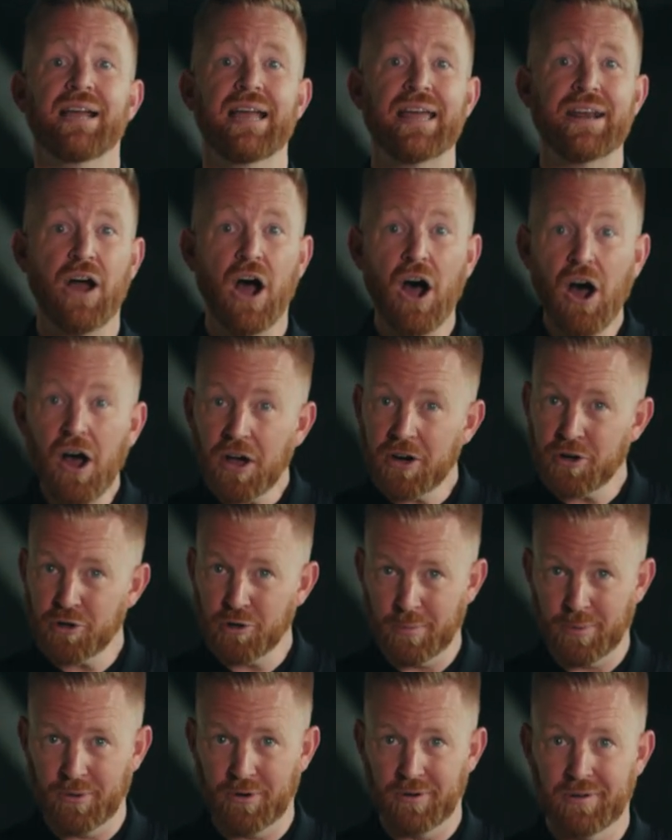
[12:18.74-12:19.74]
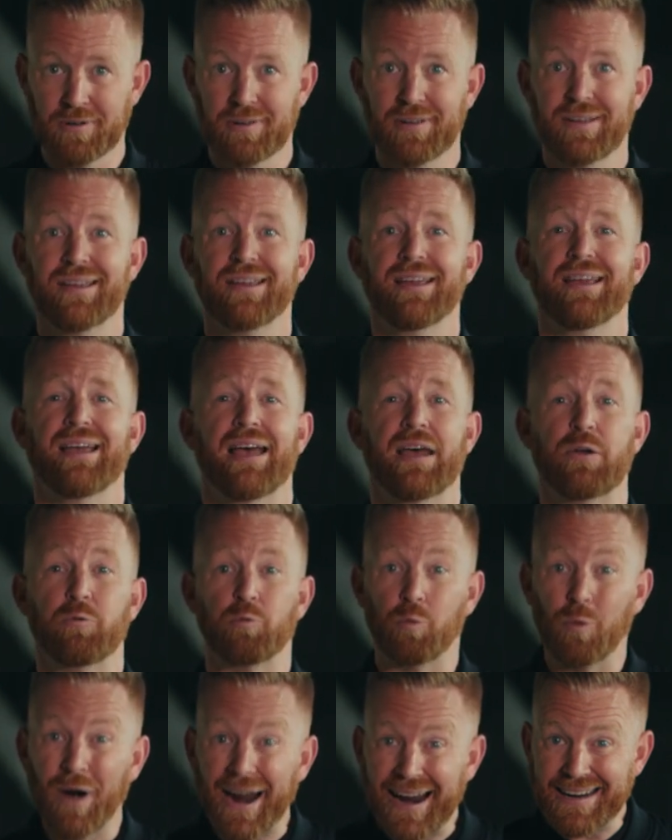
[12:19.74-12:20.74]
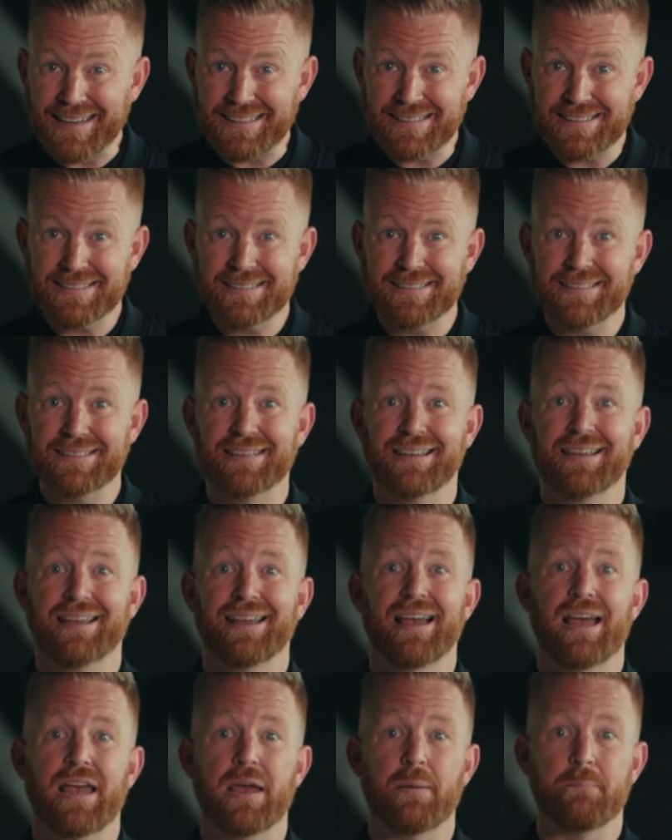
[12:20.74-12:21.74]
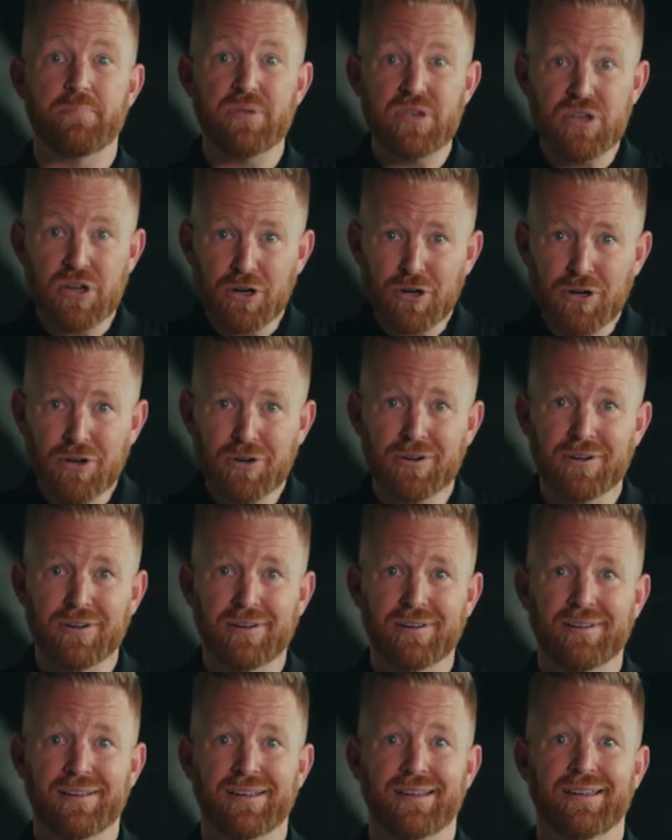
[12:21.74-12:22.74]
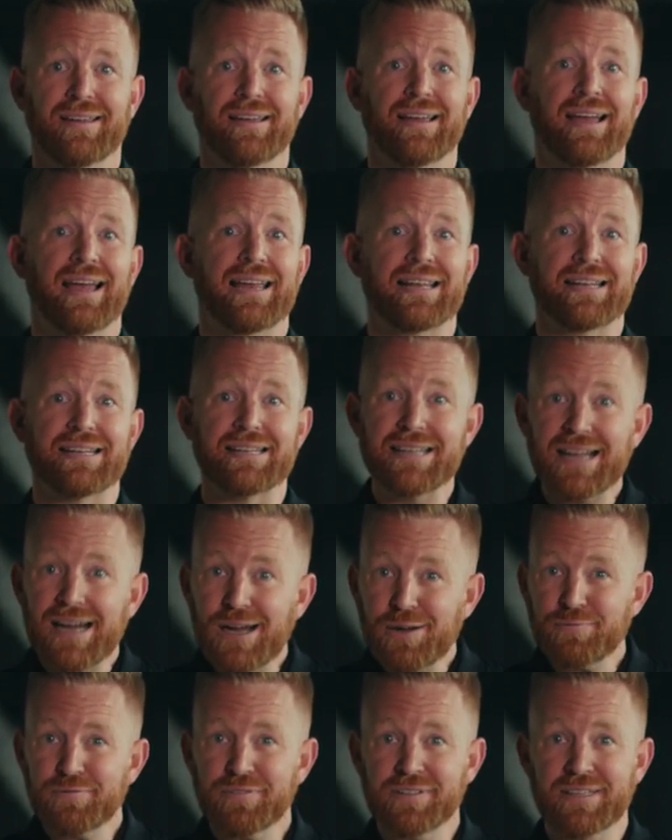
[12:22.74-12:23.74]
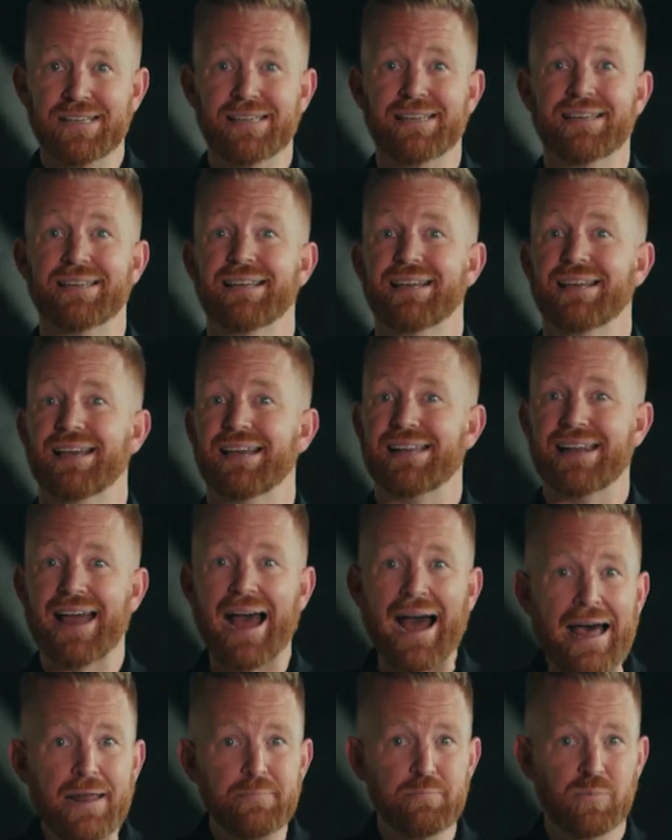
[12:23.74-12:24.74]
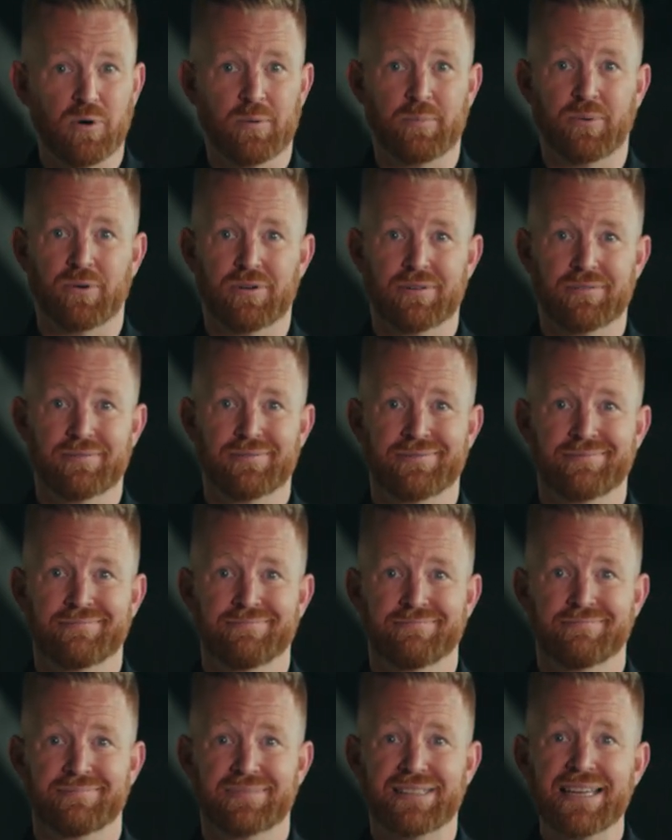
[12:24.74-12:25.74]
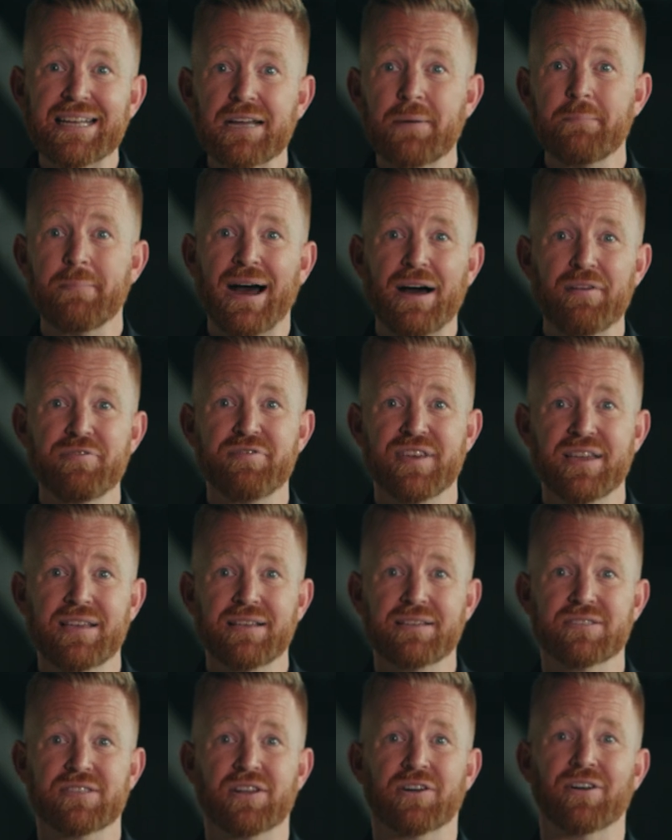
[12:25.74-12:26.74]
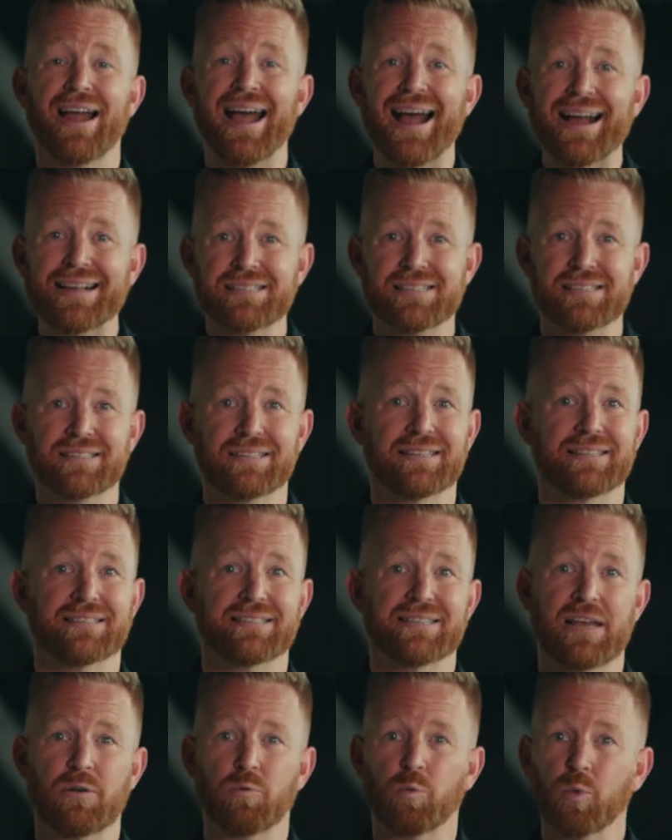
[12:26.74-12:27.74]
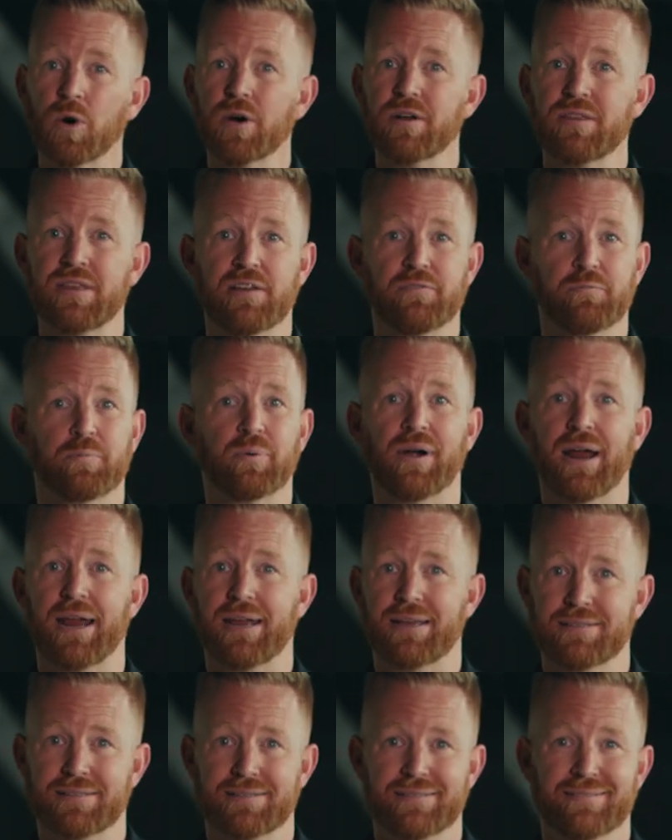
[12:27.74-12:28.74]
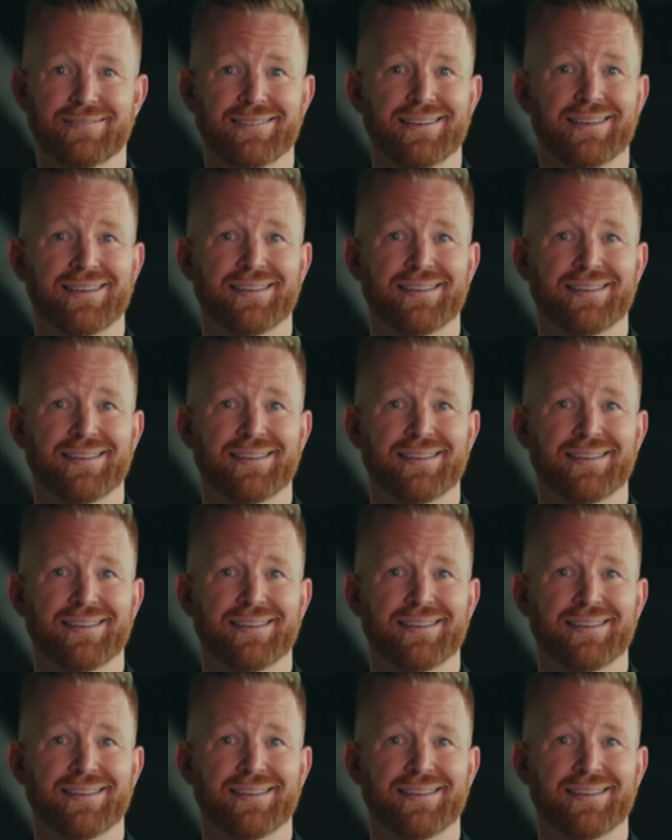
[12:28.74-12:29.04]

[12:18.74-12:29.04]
and honorable and right and pure and lovely and admirable. Think about things that are excellent and worthy of praise.